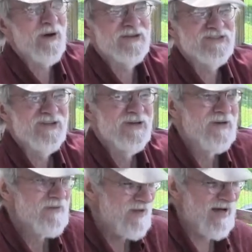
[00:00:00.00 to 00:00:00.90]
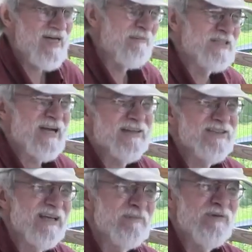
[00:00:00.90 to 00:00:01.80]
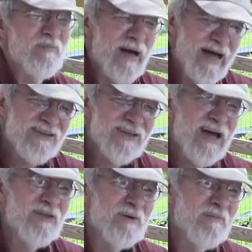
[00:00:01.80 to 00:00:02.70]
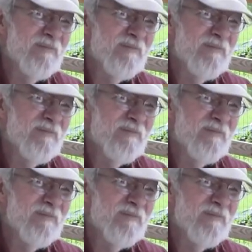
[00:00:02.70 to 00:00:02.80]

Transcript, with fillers: bucks on that much oxidate. But if you buy it together